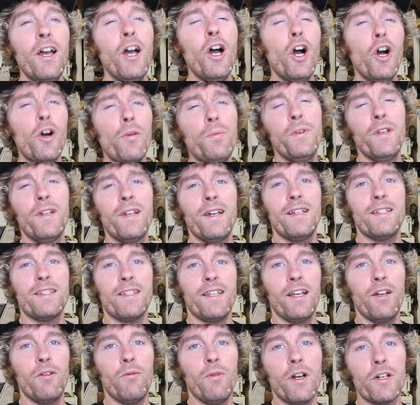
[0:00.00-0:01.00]
Hope you guys
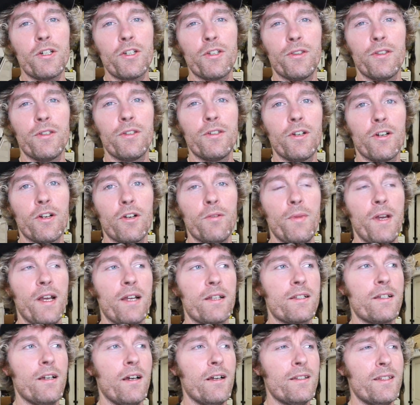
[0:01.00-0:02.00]
like watching the
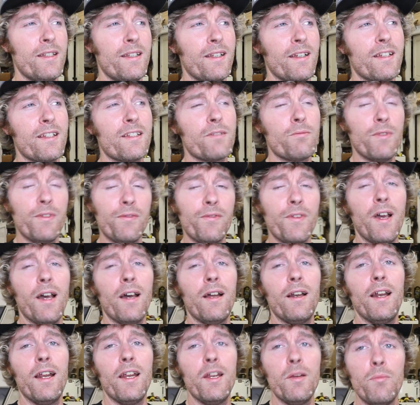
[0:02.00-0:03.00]
Duramax content, because we've
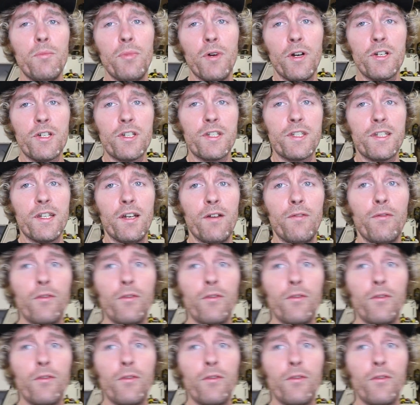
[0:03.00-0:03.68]
got a bunch of stuff